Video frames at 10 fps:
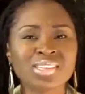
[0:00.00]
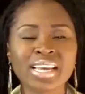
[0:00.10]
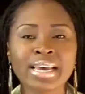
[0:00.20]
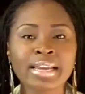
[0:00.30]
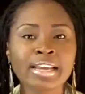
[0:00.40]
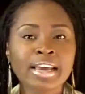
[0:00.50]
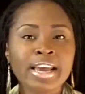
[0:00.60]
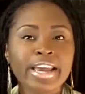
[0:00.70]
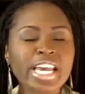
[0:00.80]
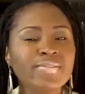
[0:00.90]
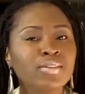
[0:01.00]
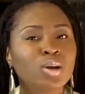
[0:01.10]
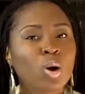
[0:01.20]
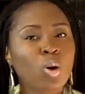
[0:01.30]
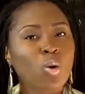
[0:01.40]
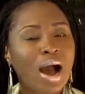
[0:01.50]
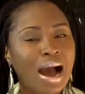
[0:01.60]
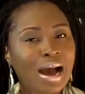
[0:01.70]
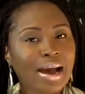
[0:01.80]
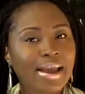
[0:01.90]
and even though
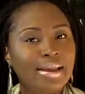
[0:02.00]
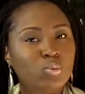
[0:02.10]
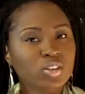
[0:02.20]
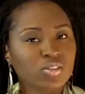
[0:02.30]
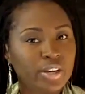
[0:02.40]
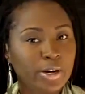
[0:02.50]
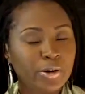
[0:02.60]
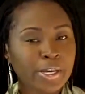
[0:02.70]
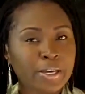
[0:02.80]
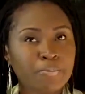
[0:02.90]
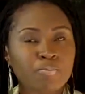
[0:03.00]
I was very